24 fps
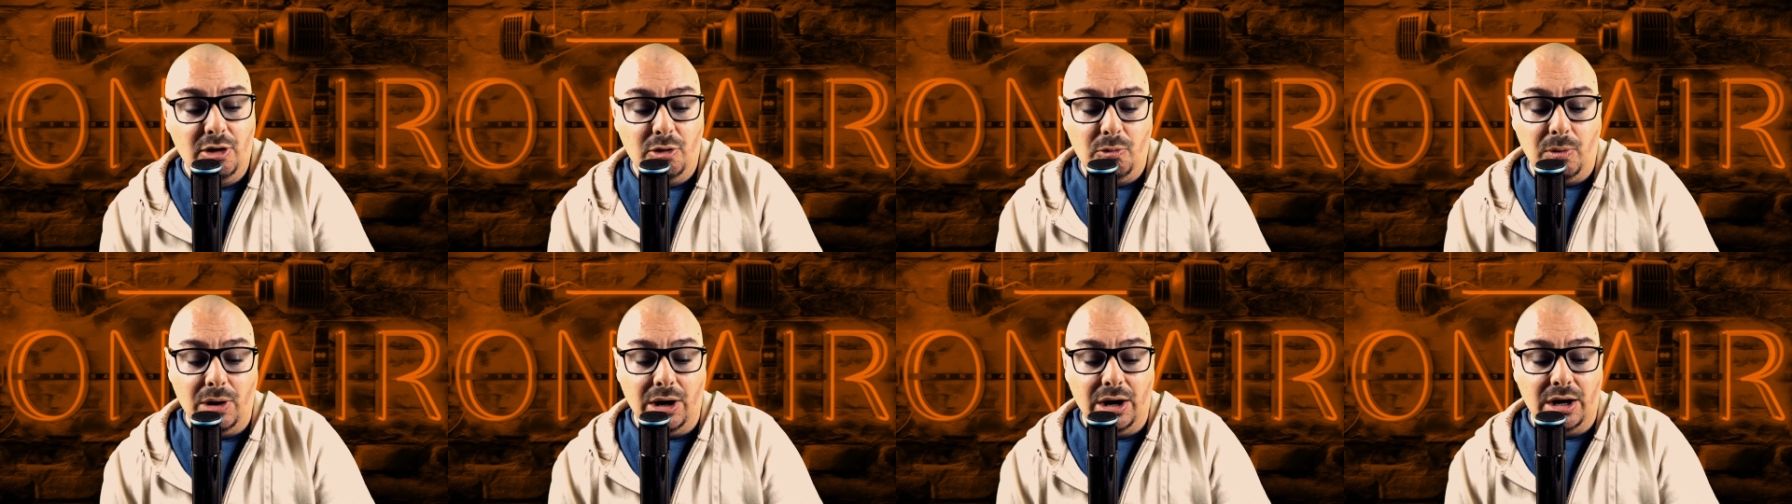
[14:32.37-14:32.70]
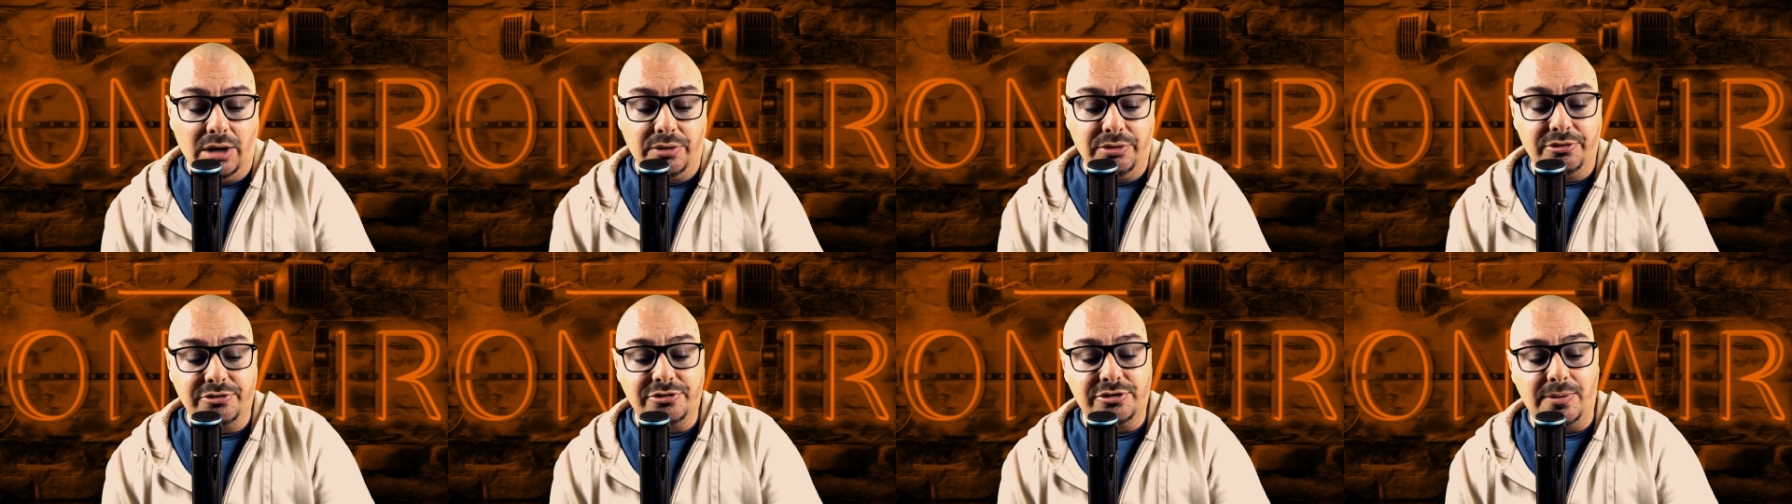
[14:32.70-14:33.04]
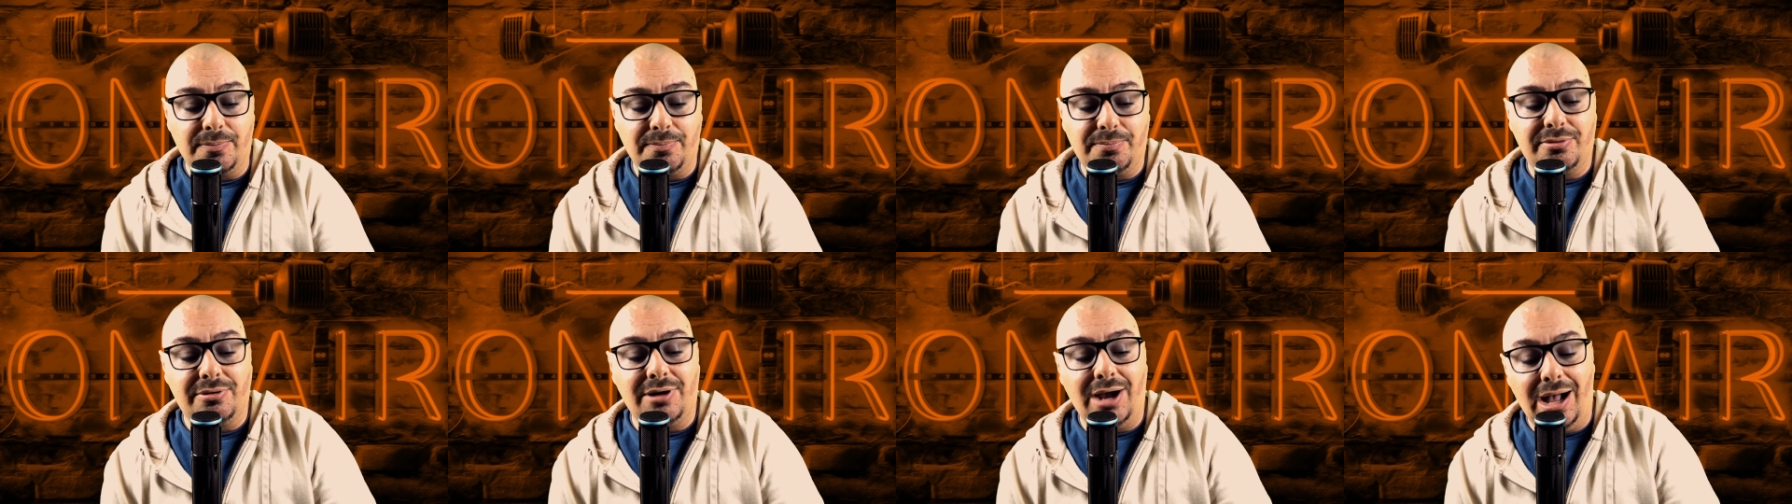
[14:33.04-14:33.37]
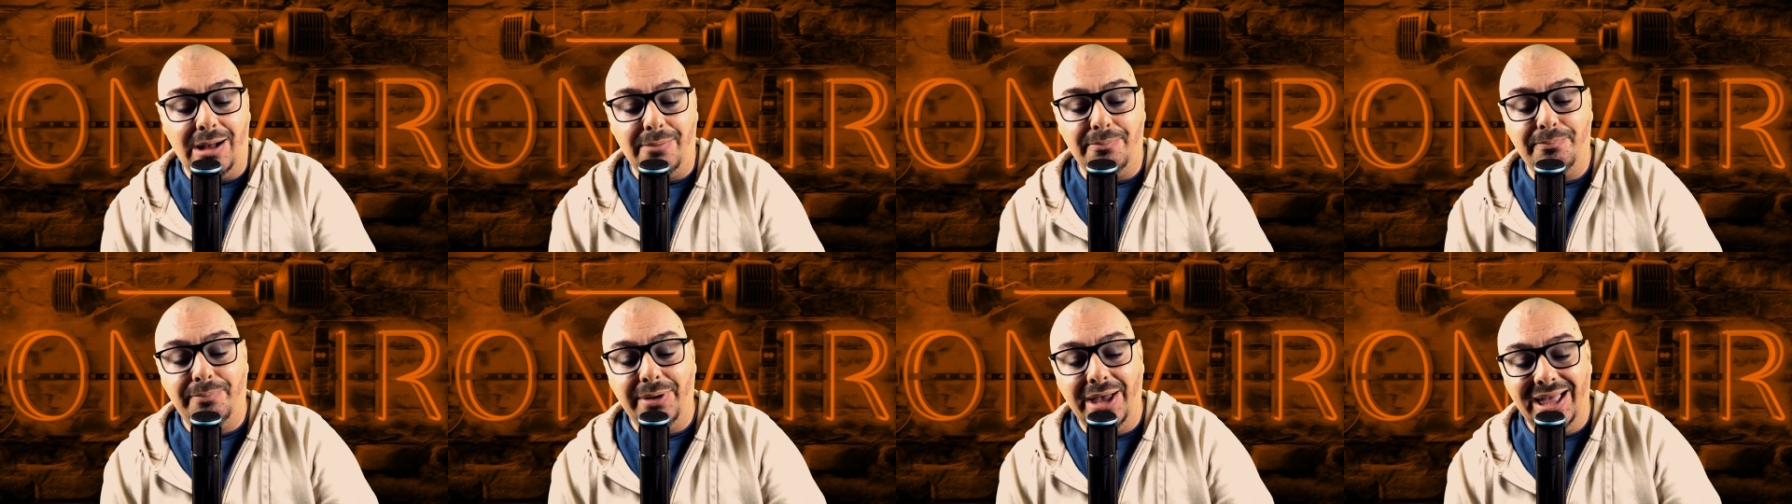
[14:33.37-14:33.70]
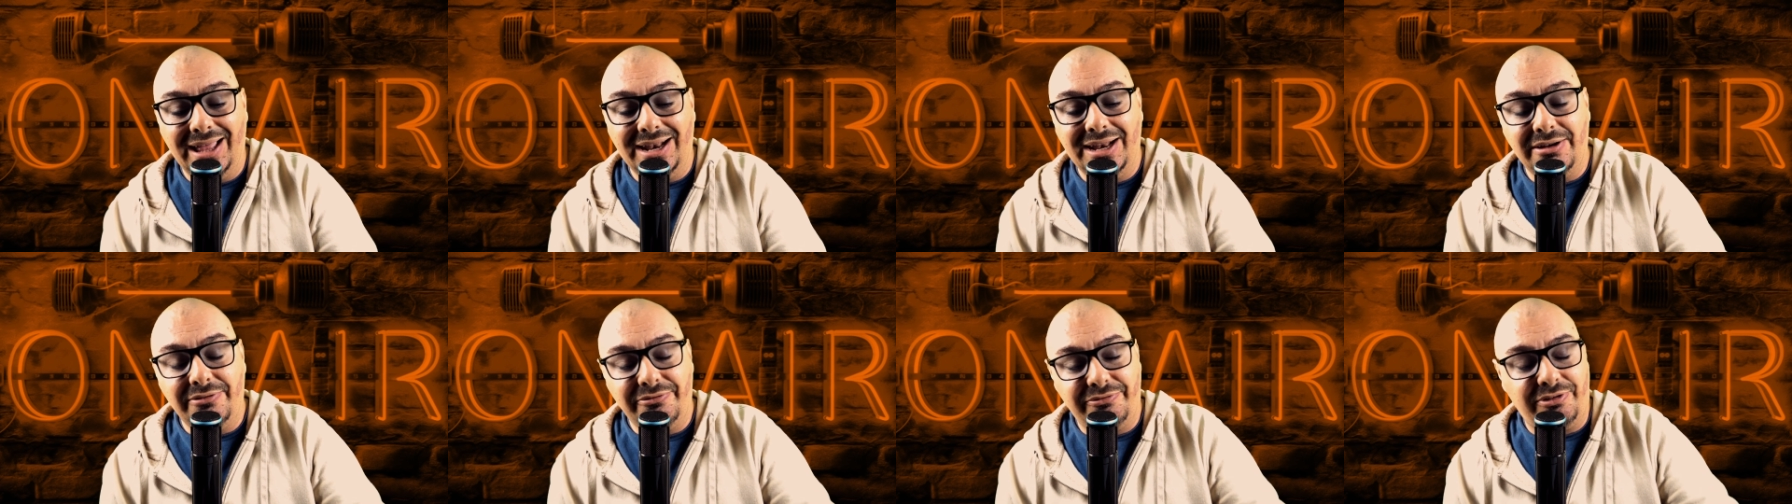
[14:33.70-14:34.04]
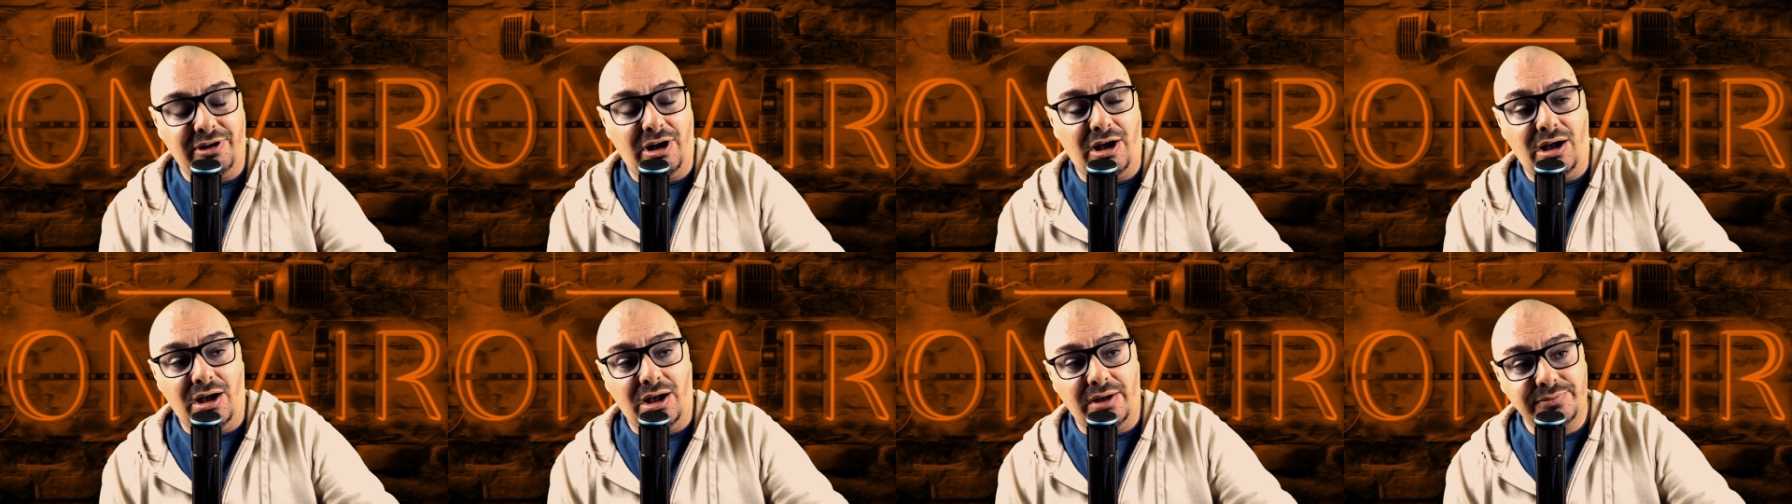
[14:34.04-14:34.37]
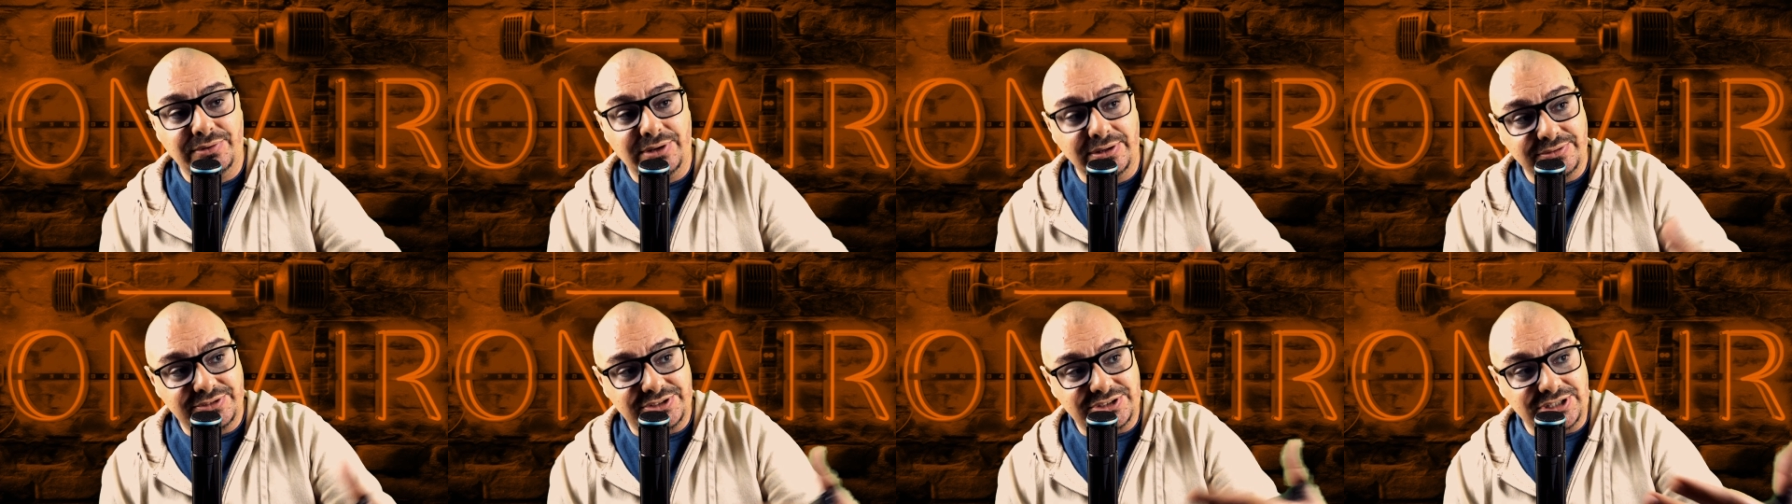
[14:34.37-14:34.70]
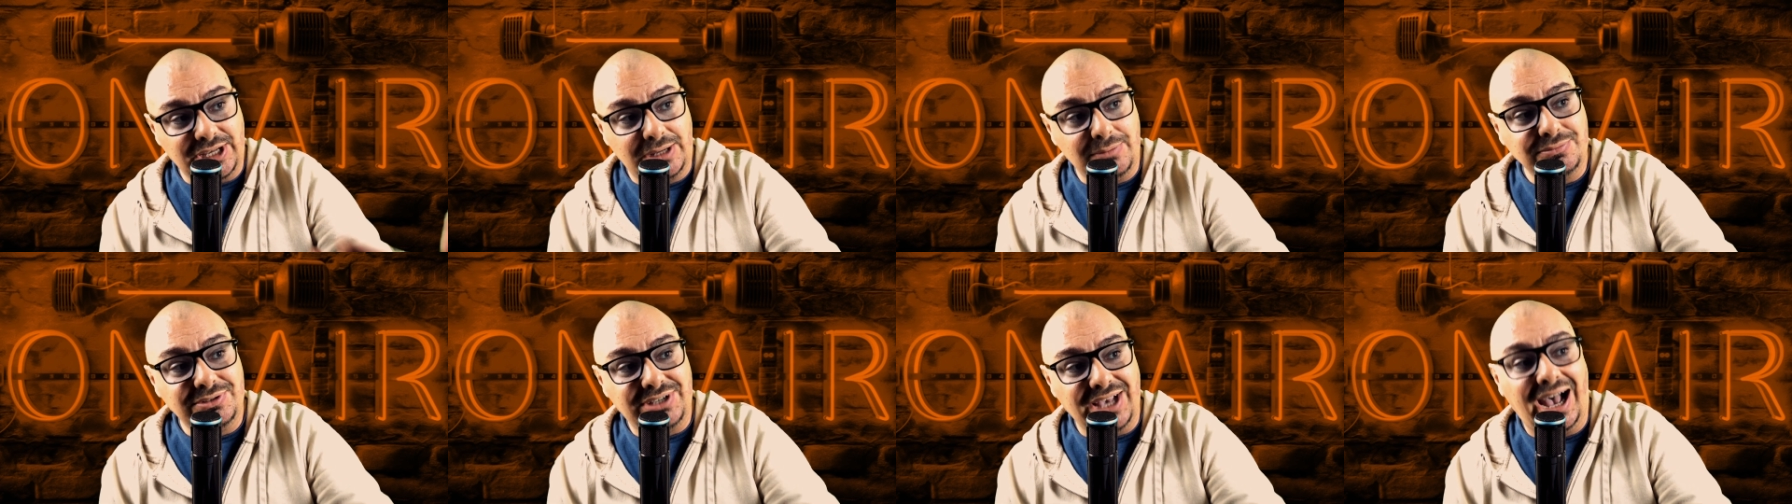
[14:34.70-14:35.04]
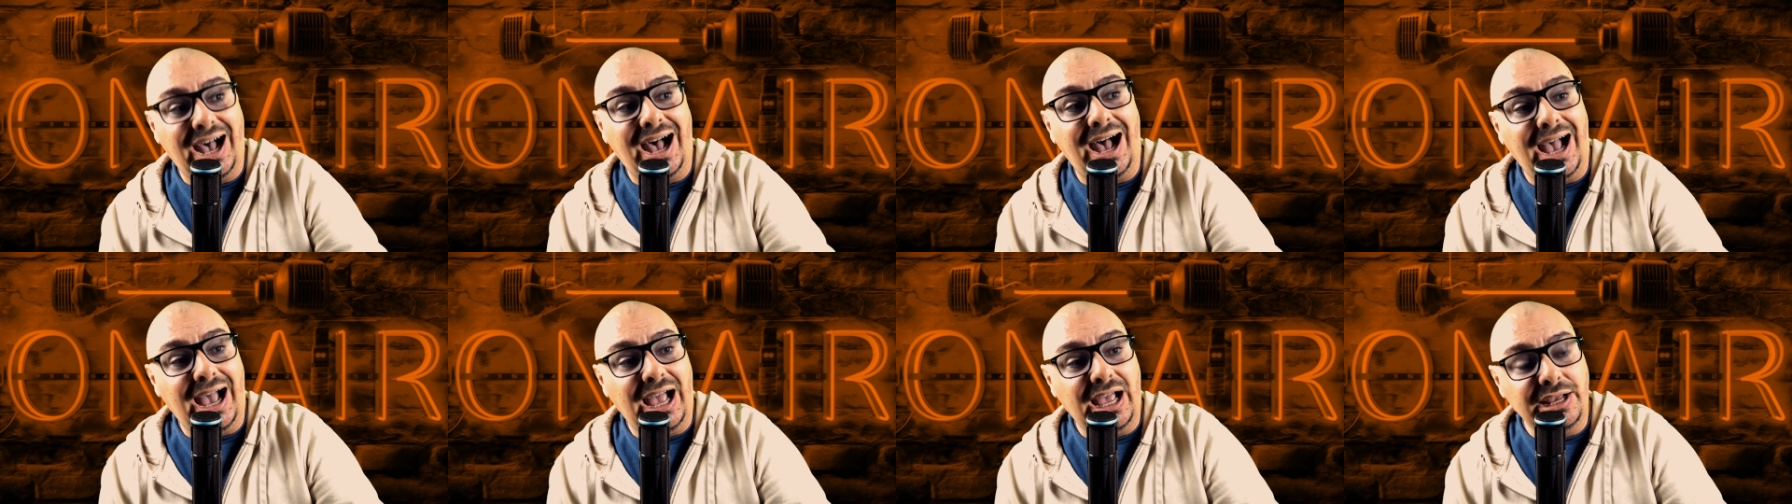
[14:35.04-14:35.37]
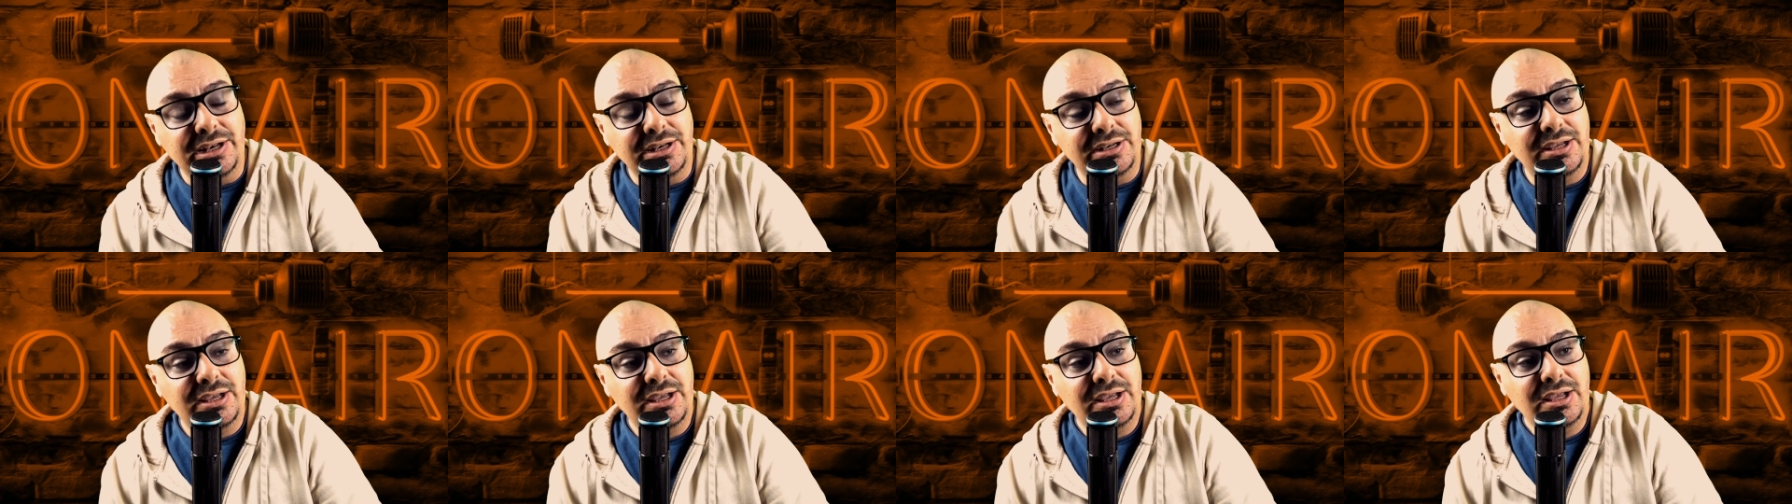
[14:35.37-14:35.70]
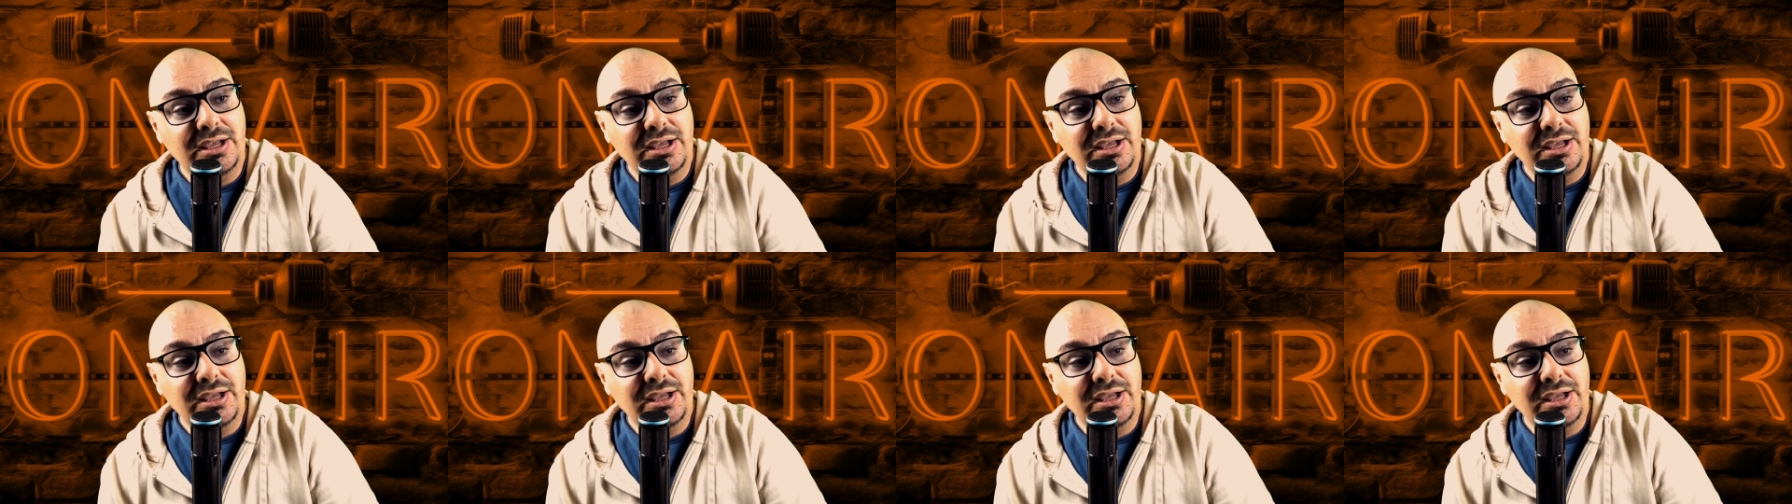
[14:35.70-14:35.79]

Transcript: where there's a prop bet involved of some kind